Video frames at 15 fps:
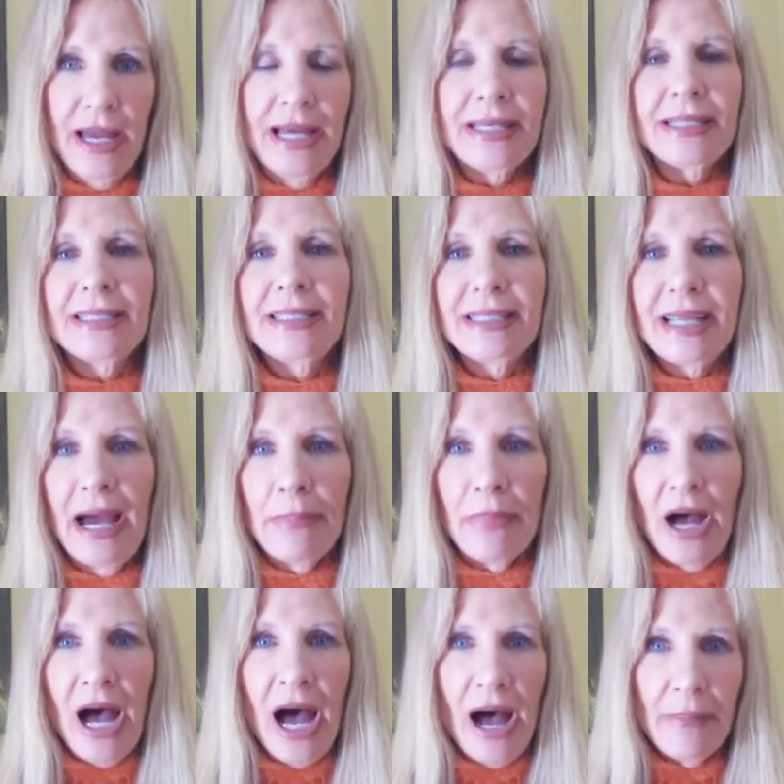and to
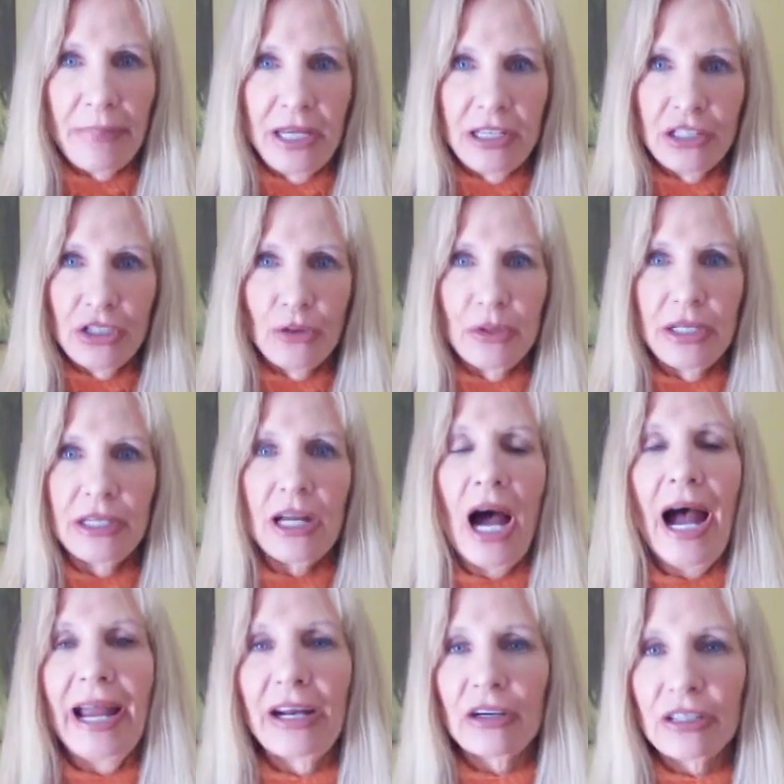step up into a
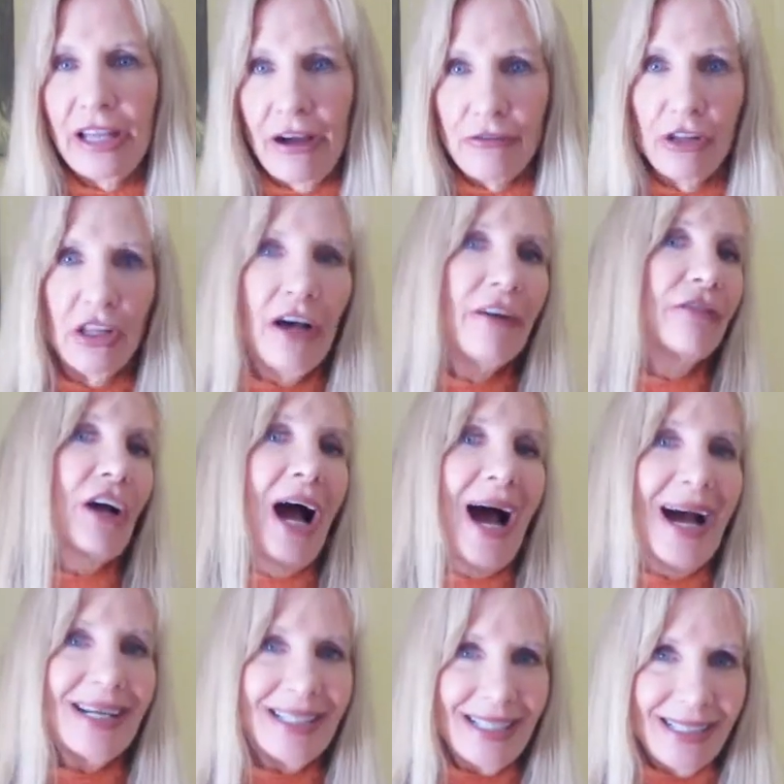higher level of
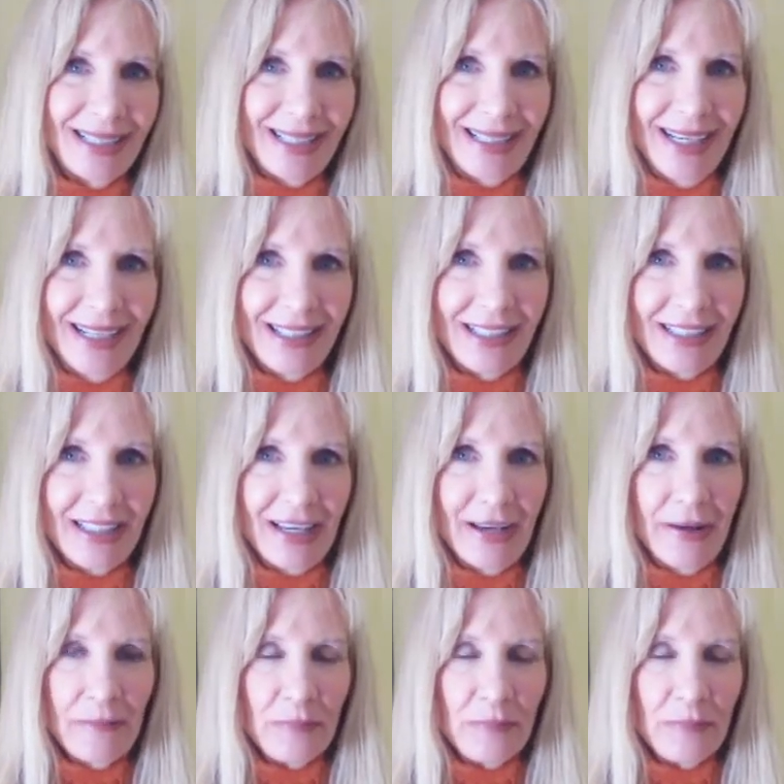consciousness.